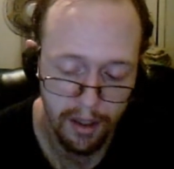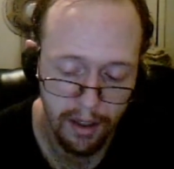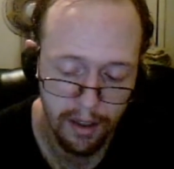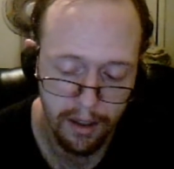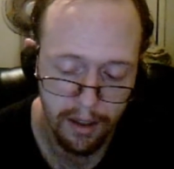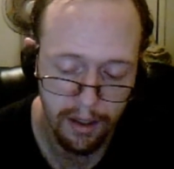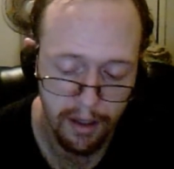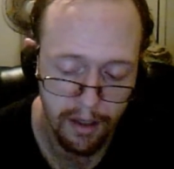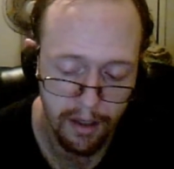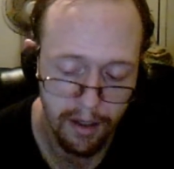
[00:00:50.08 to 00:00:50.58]

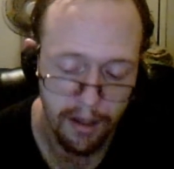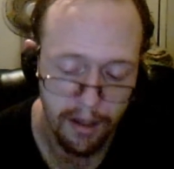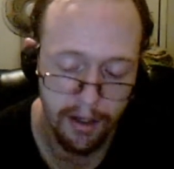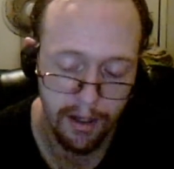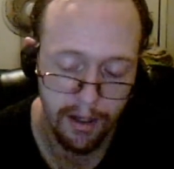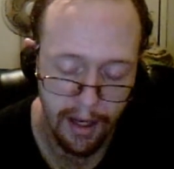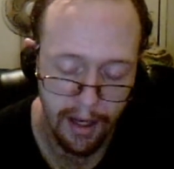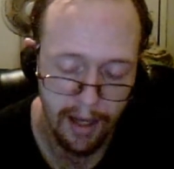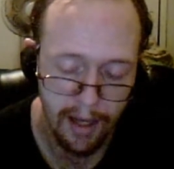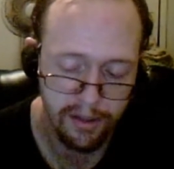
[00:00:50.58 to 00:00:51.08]
it
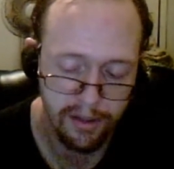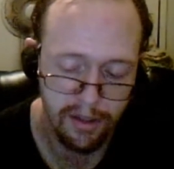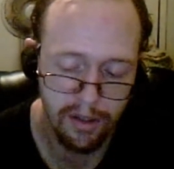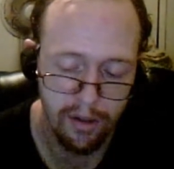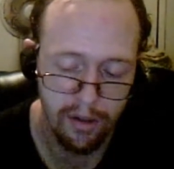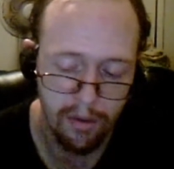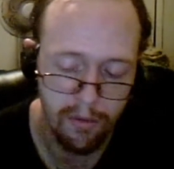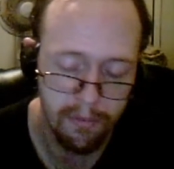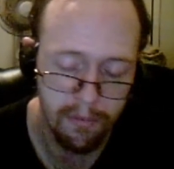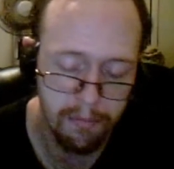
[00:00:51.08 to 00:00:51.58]
has to
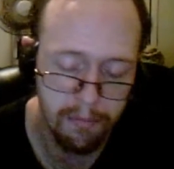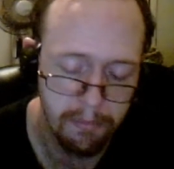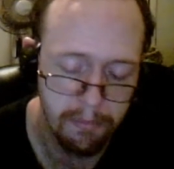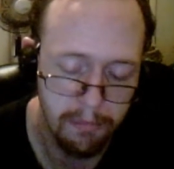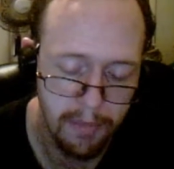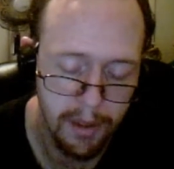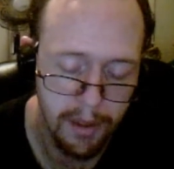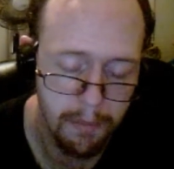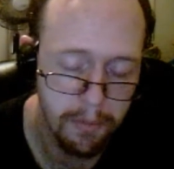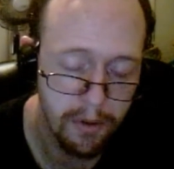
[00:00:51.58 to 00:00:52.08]
do with
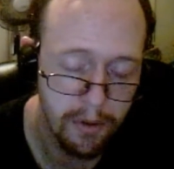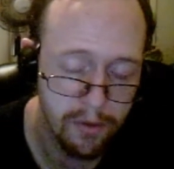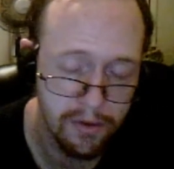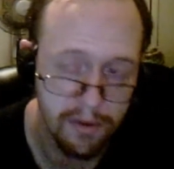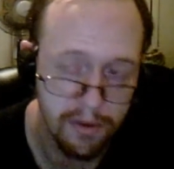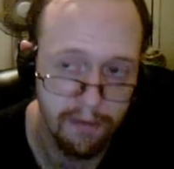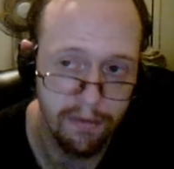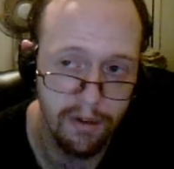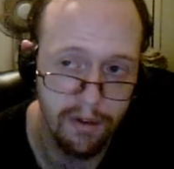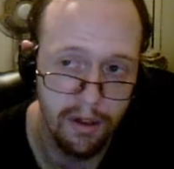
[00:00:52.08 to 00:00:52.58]
me
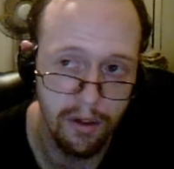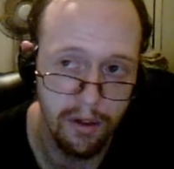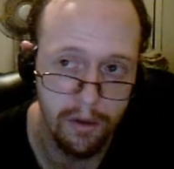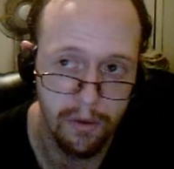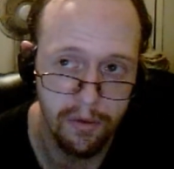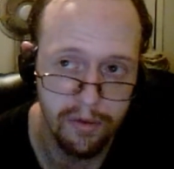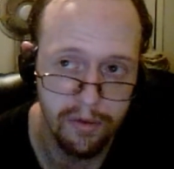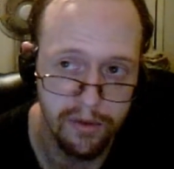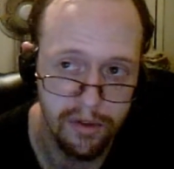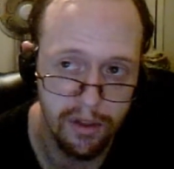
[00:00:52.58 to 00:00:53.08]
posting
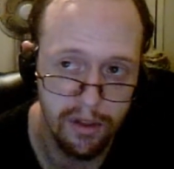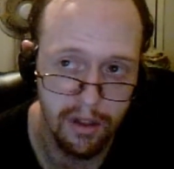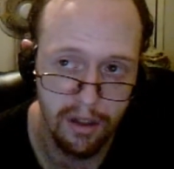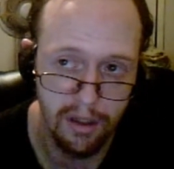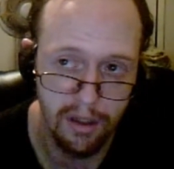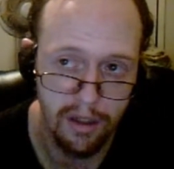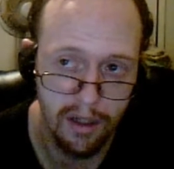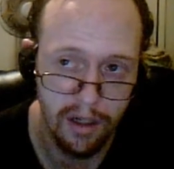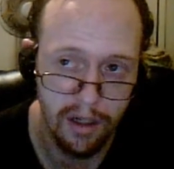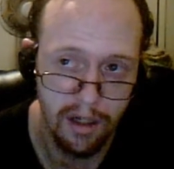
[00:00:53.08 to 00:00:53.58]
videos.
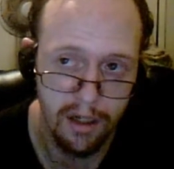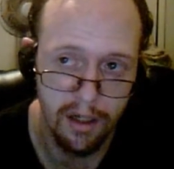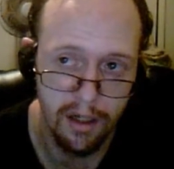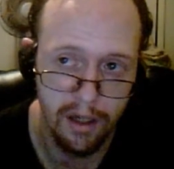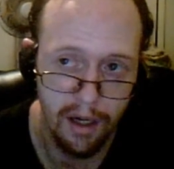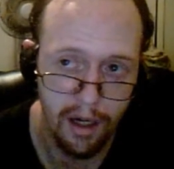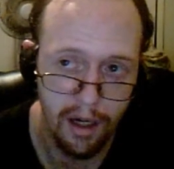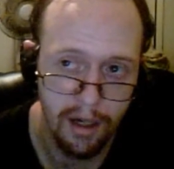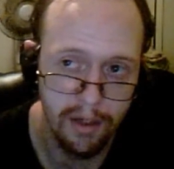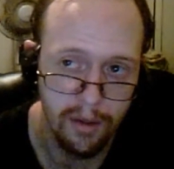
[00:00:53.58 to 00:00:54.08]

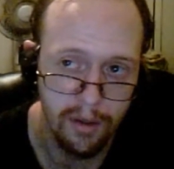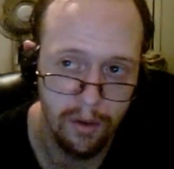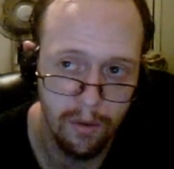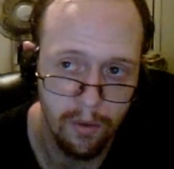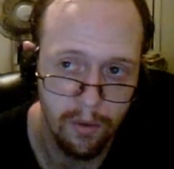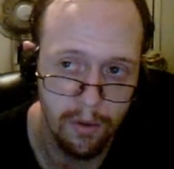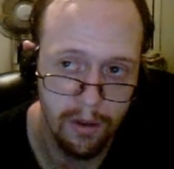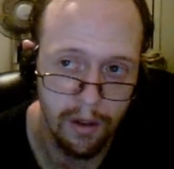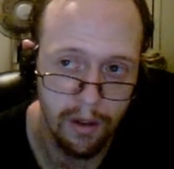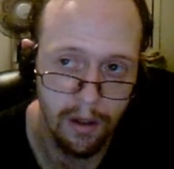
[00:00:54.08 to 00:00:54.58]
I
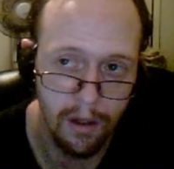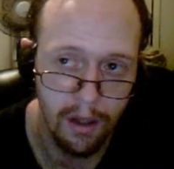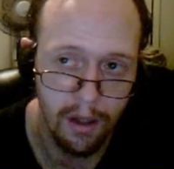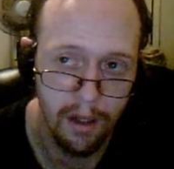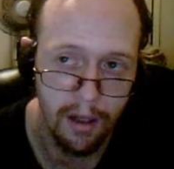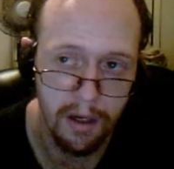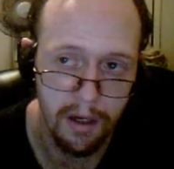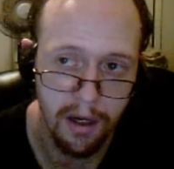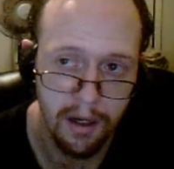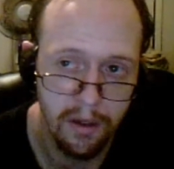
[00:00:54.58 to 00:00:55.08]
know
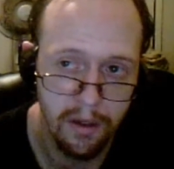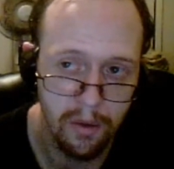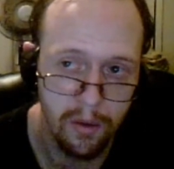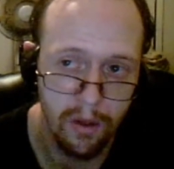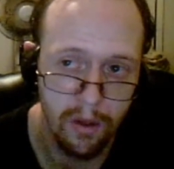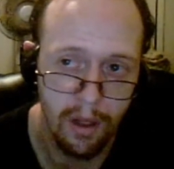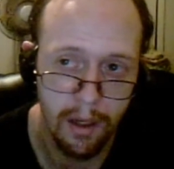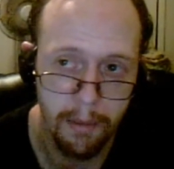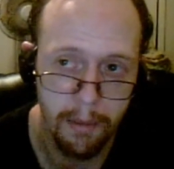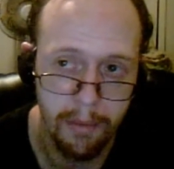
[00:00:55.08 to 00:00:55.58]
a
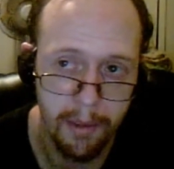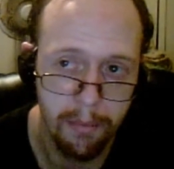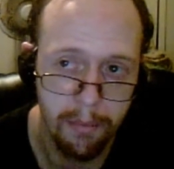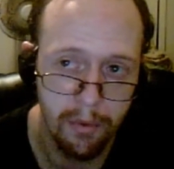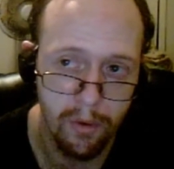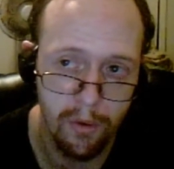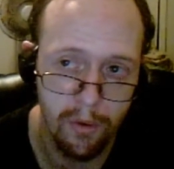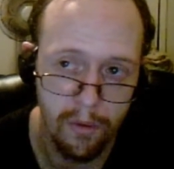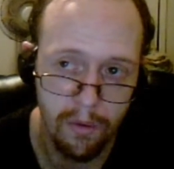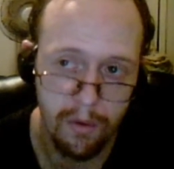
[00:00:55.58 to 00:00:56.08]
lot of
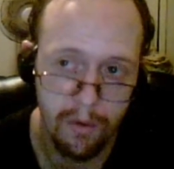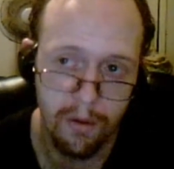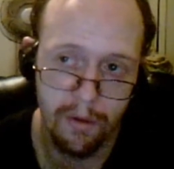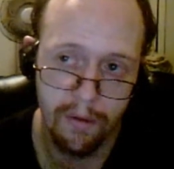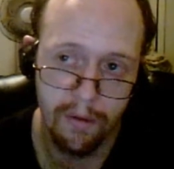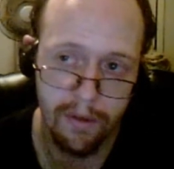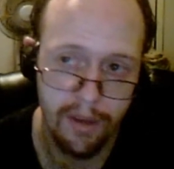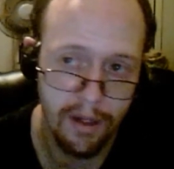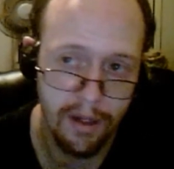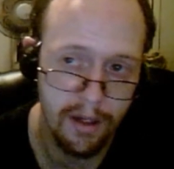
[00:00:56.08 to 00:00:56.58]
people are
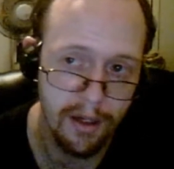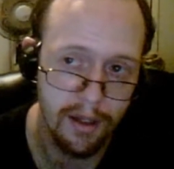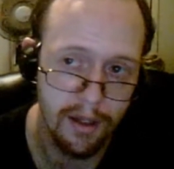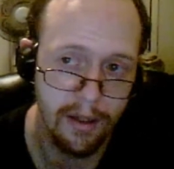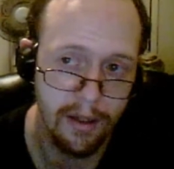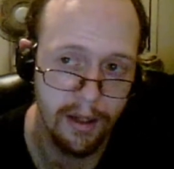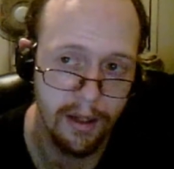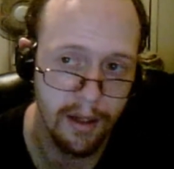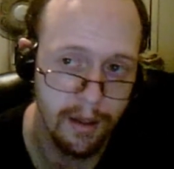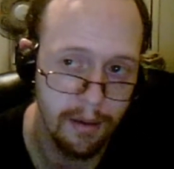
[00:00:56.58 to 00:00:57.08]
thinking
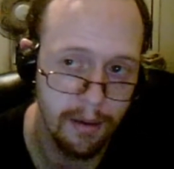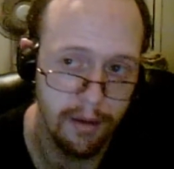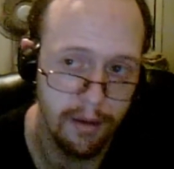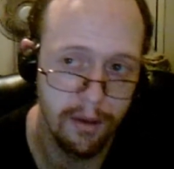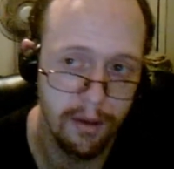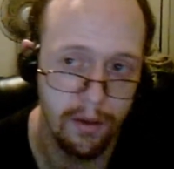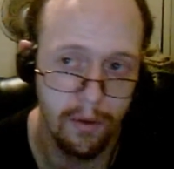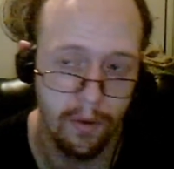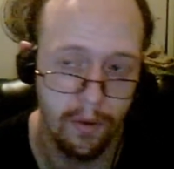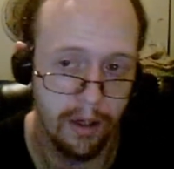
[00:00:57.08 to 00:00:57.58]
that
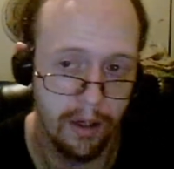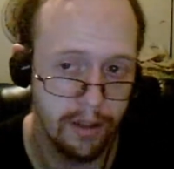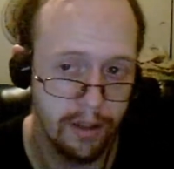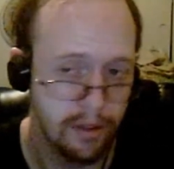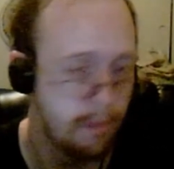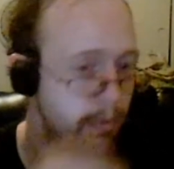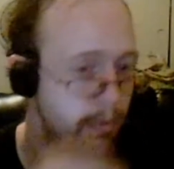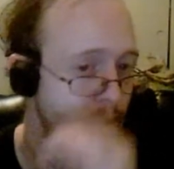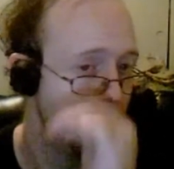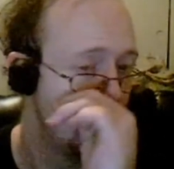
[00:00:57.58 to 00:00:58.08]
I should
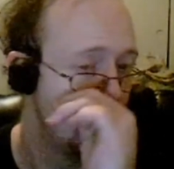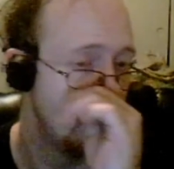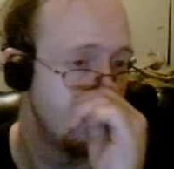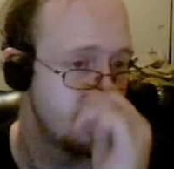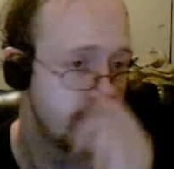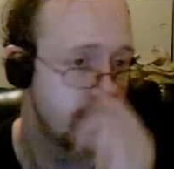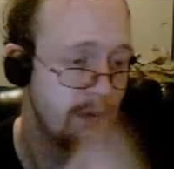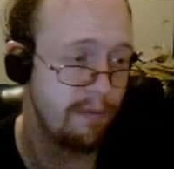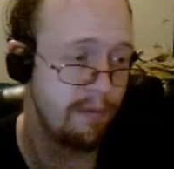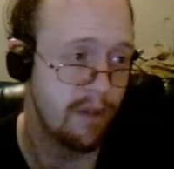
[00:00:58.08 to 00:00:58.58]
be
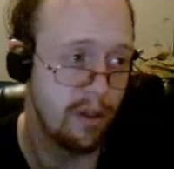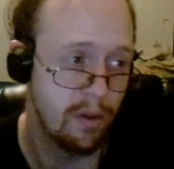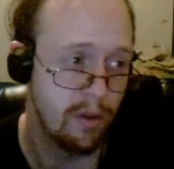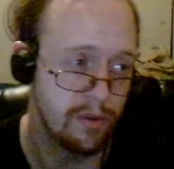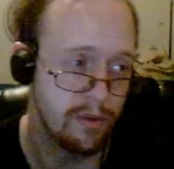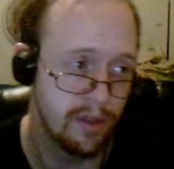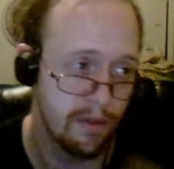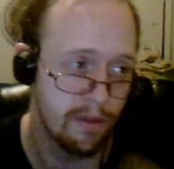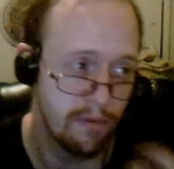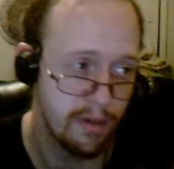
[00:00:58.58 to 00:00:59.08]
posting
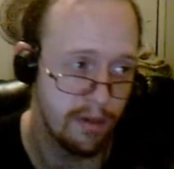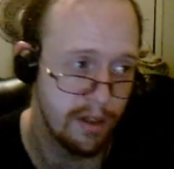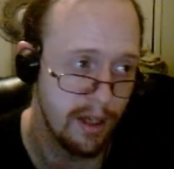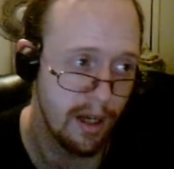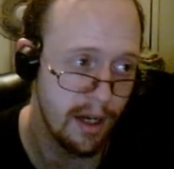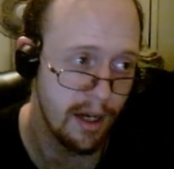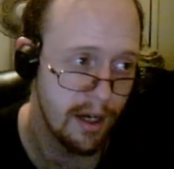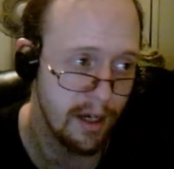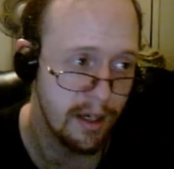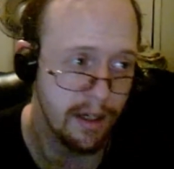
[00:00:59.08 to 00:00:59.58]
videos every
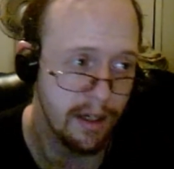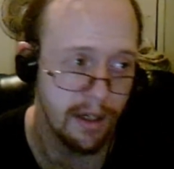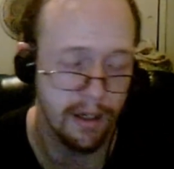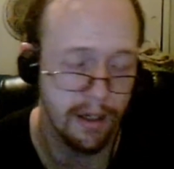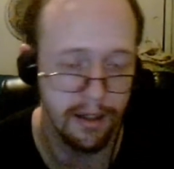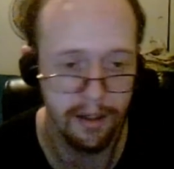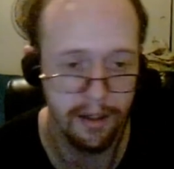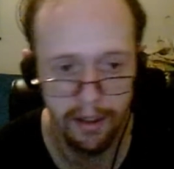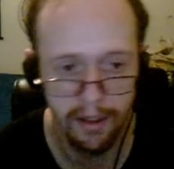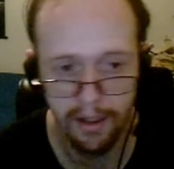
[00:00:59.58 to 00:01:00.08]
day,
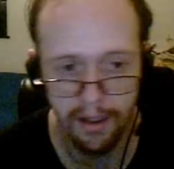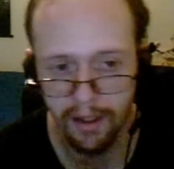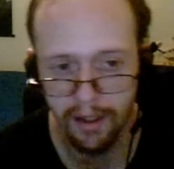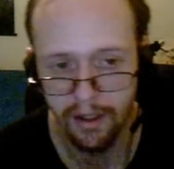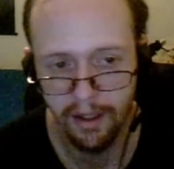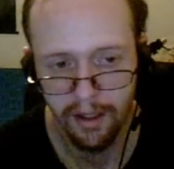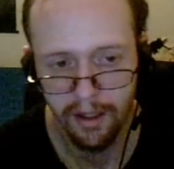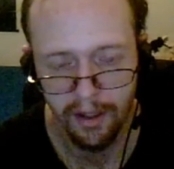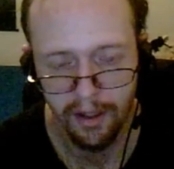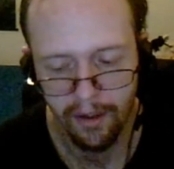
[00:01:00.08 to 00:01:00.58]
and
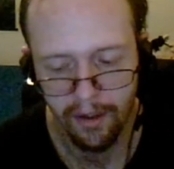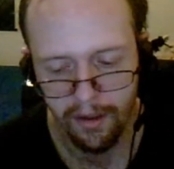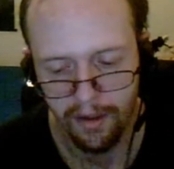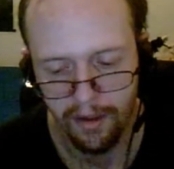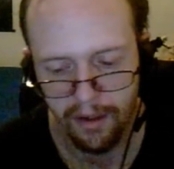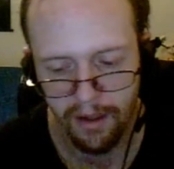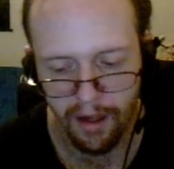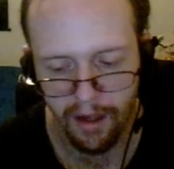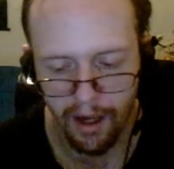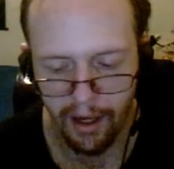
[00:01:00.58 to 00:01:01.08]

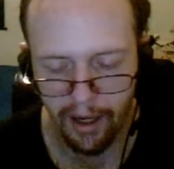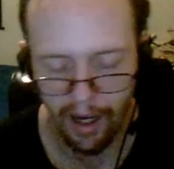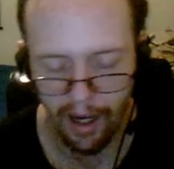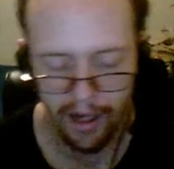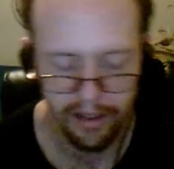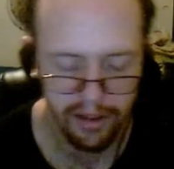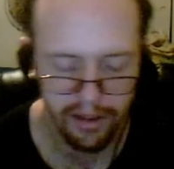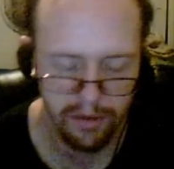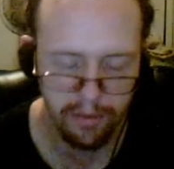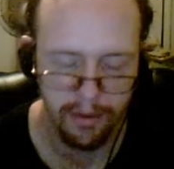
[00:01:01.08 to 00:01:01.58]
I
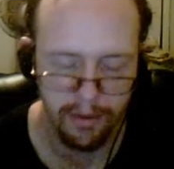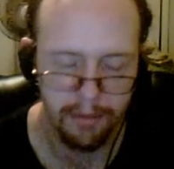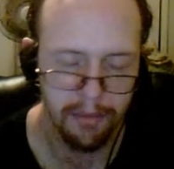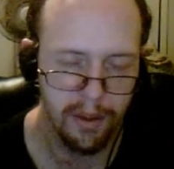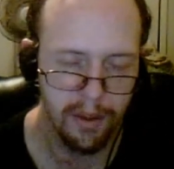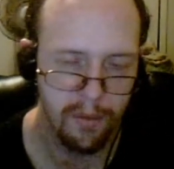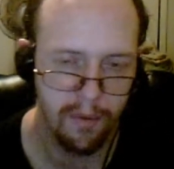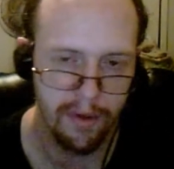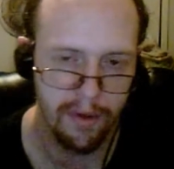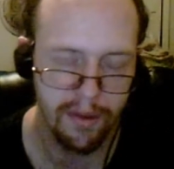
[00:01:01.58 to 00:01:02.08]
just want to
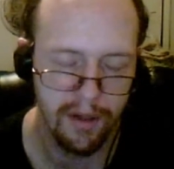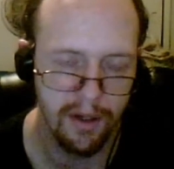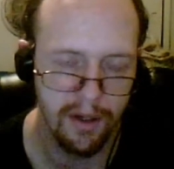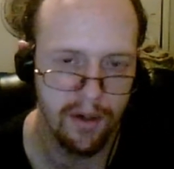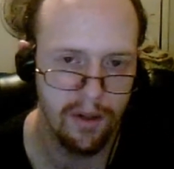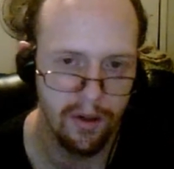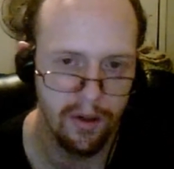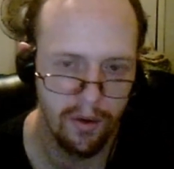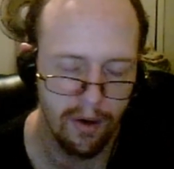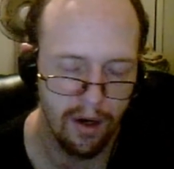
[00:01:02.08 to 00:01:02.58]
make one thing
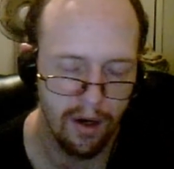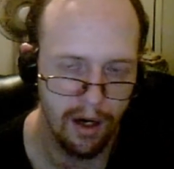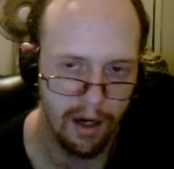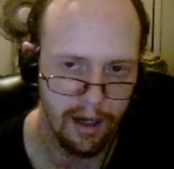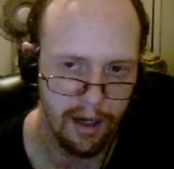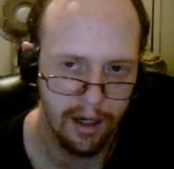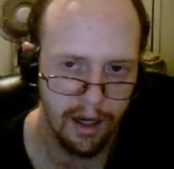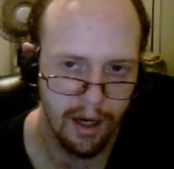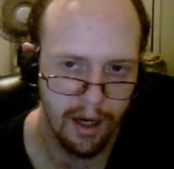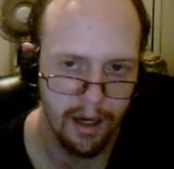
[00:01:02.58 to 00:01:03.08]
clear.
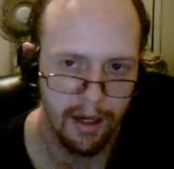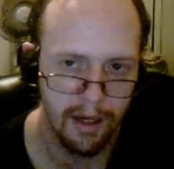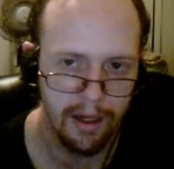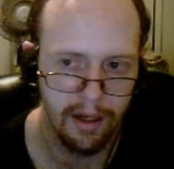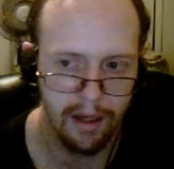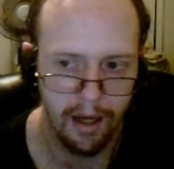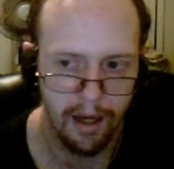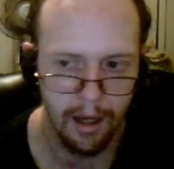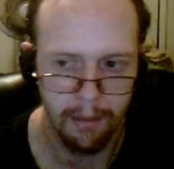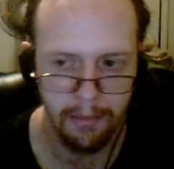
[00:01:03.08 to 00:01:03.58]

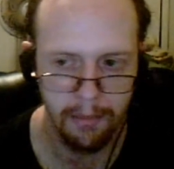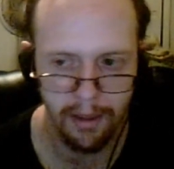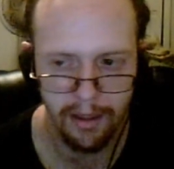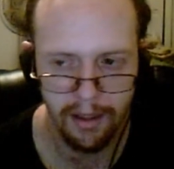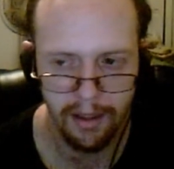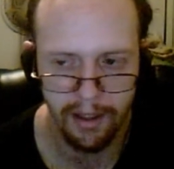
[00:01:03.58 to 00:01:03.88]
I'm not